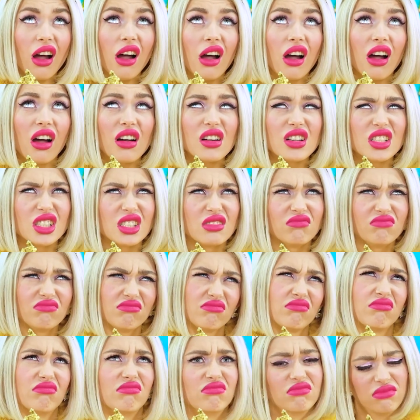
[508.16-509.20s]
better mm. fix
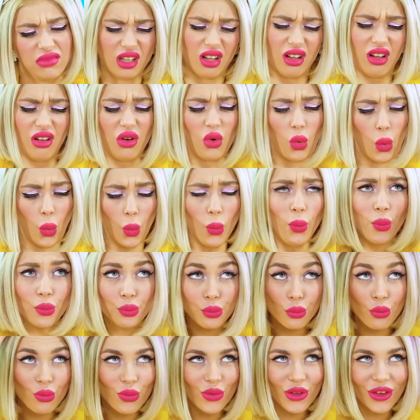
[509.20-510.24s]
this! No
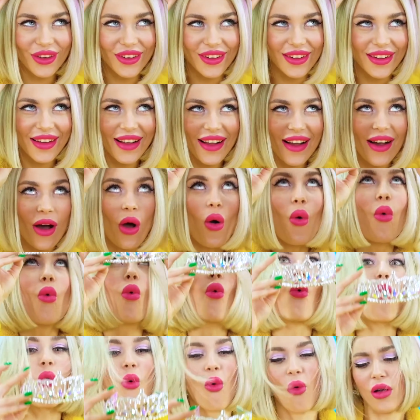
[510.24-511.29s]
need for metallics no
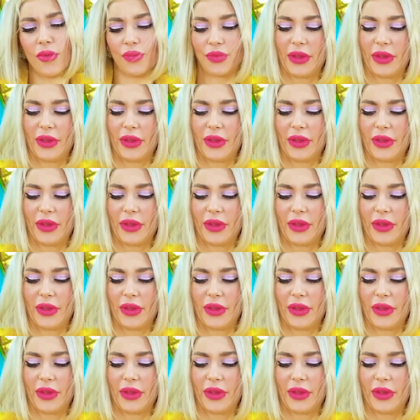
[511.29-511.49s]
more!